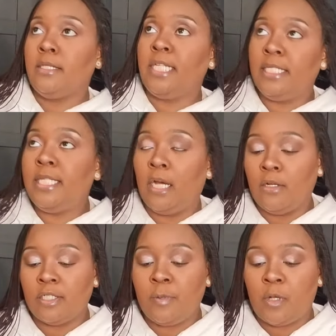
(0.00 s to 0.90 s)

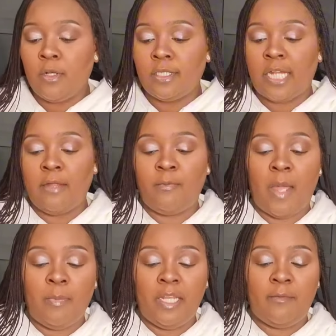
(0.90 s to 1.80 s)
details, because I
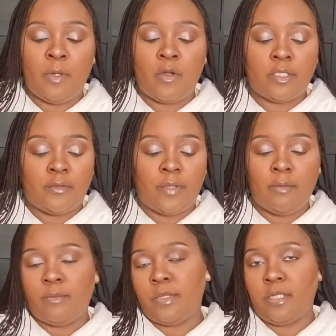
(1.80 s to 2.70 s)
believe because of
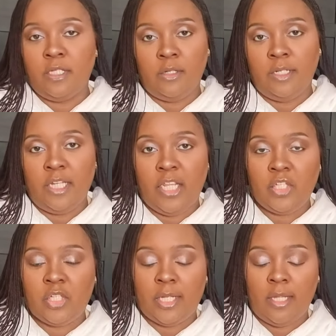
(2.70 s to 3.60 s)
the, you know,
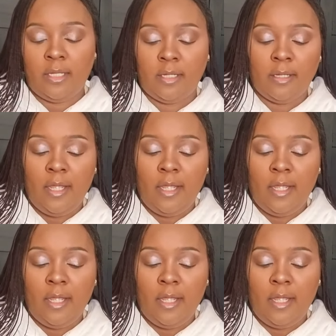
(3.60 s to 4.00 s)
nature and